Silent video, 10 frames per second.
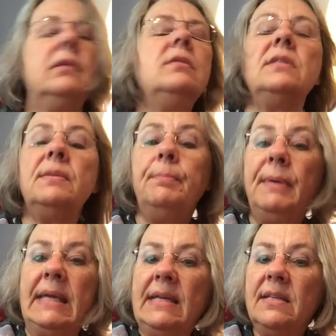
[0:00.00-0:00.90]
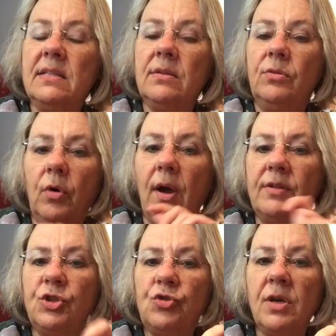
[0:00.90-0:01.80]
some beads, or
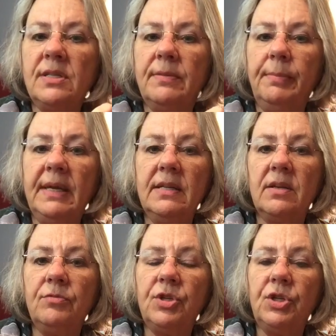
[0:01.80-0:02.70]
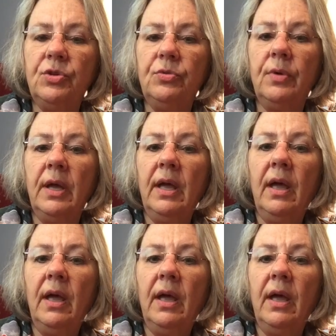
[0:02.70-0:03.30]
I strung some beads onto